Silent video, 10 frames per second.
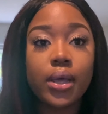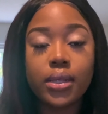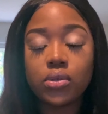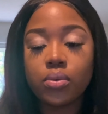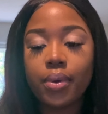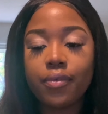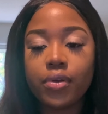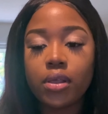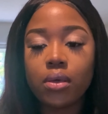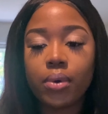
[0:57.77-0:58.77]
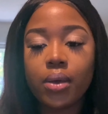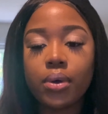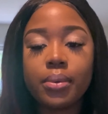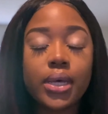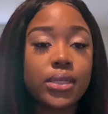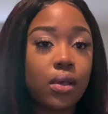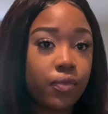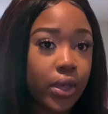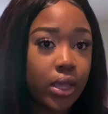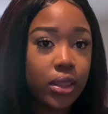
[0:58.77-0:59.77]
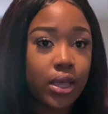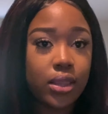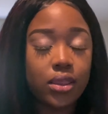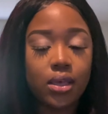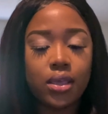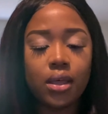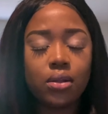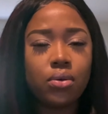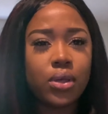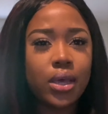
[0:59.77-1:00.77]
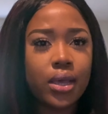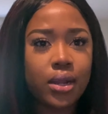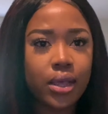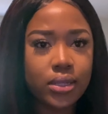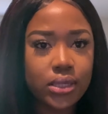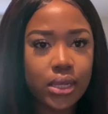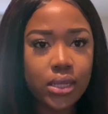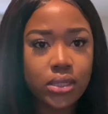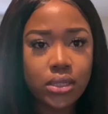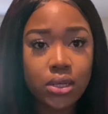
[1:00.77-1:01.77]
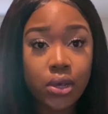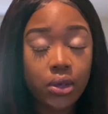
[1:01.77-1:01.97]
I do prefer the white one because I find that the yellow, it kind of stains